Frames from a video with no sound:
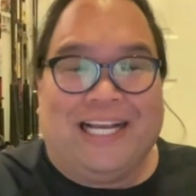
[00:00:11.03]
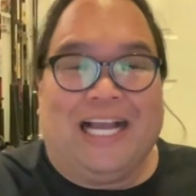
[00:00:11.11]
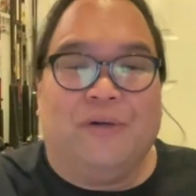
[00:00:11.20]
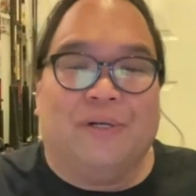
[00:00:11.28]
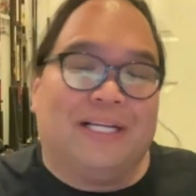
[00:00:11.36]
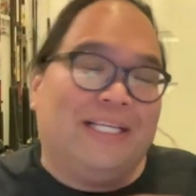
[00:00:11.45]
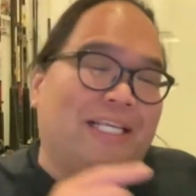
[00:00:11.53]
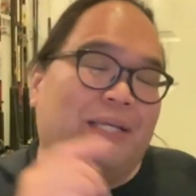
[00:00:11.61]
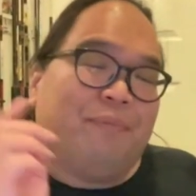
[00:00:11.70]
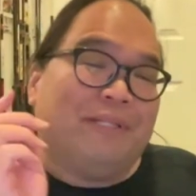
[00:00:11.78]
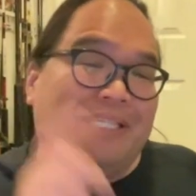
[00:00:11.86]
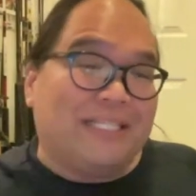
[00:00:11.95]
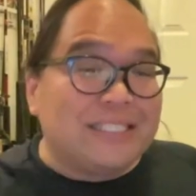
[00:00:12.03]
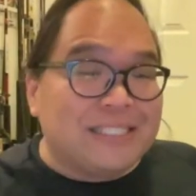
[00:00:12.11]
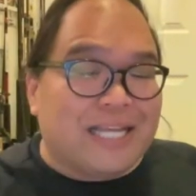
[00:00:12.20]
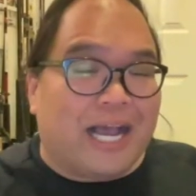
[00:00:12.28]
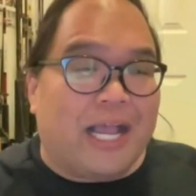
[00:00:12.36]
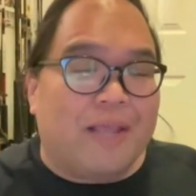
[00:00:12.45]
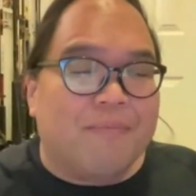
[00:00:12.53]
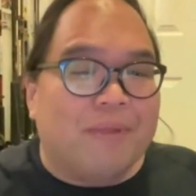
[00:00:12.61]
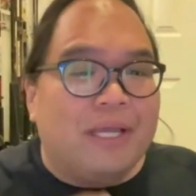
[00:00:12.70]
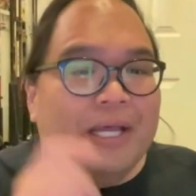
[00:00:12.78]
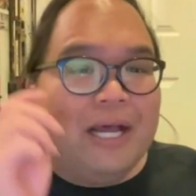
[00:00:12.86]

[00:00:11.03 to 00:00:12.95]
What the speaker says: Kai O Kahiki, but this time